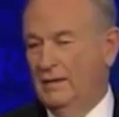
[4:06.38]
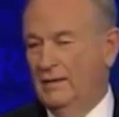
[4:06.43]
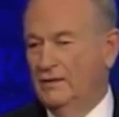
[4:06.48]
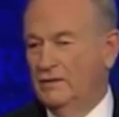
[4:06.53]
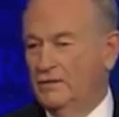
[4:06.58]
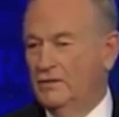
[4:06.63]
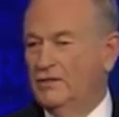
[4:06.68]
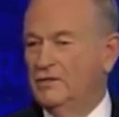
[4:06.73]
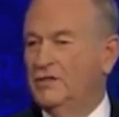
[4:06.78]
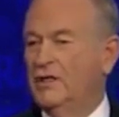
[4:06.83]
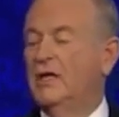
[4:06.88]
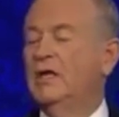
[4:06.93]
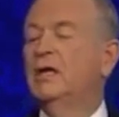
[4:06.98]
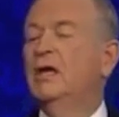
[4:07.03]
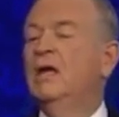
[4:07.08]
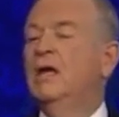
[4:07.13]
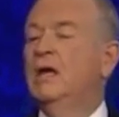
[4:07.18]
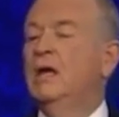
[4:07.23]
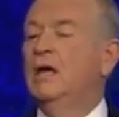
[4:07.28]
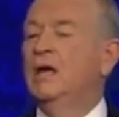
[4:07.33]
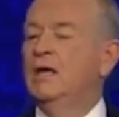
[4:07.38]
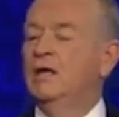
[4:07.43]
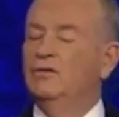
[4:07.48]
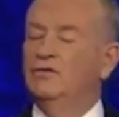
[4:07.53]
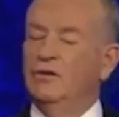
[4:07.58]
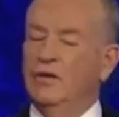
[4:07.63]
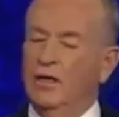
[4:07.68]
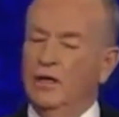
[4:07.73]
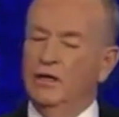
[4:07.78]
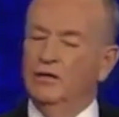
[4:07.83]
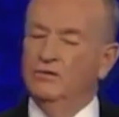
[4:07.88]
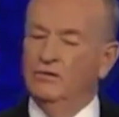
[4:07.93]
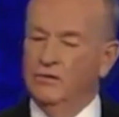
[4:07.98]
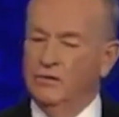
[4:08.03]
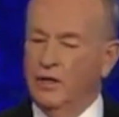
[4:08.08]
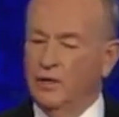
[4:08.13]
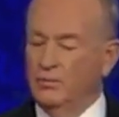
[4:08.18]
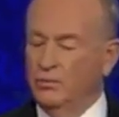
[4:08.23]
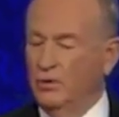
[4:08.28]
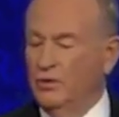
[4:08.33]
It's just that his
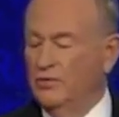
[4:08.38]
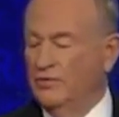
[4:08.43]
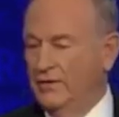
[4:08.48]
liberal